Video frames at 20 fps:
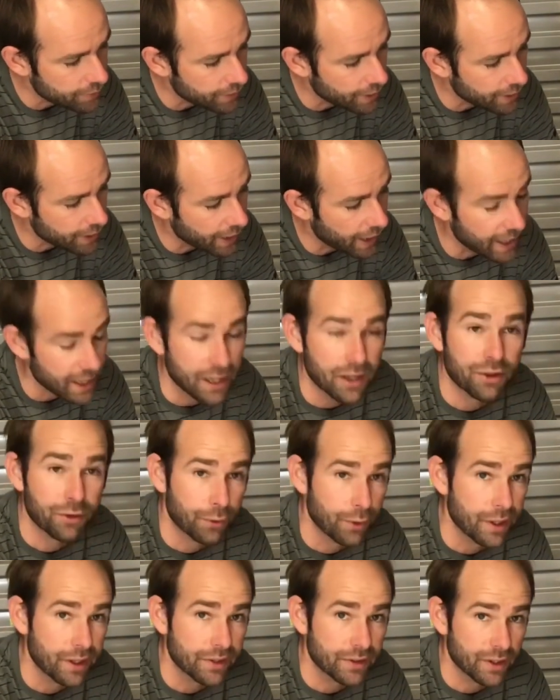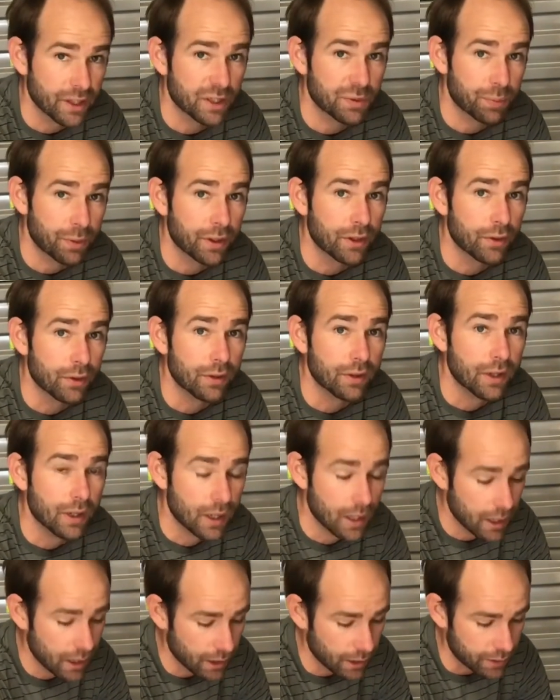down to 83. So that's pretty good,
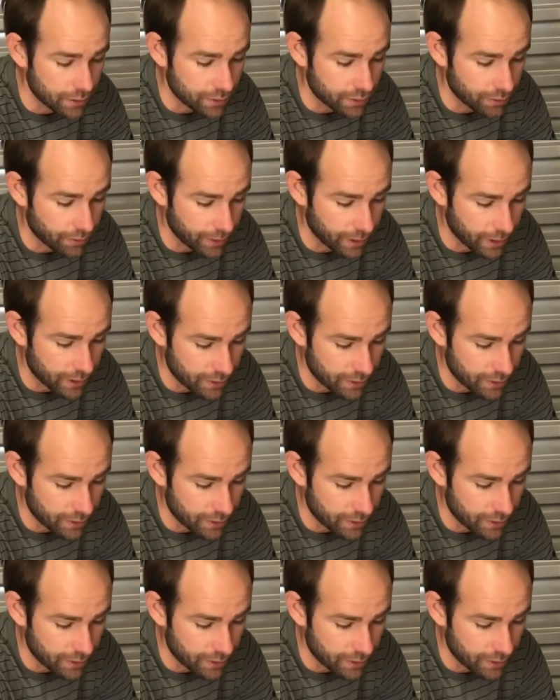considering